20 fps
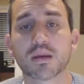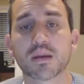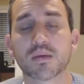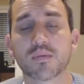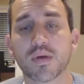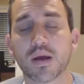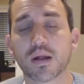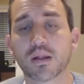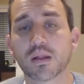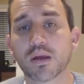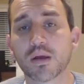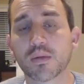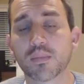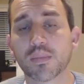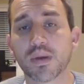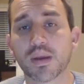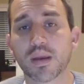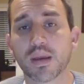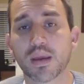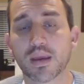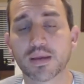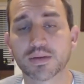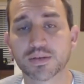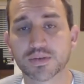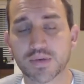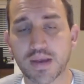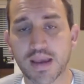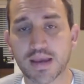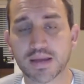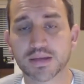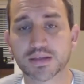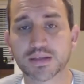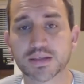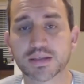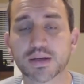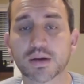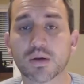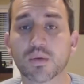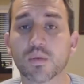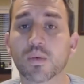develop a
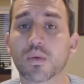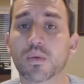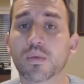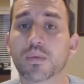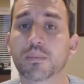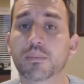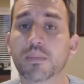strategy or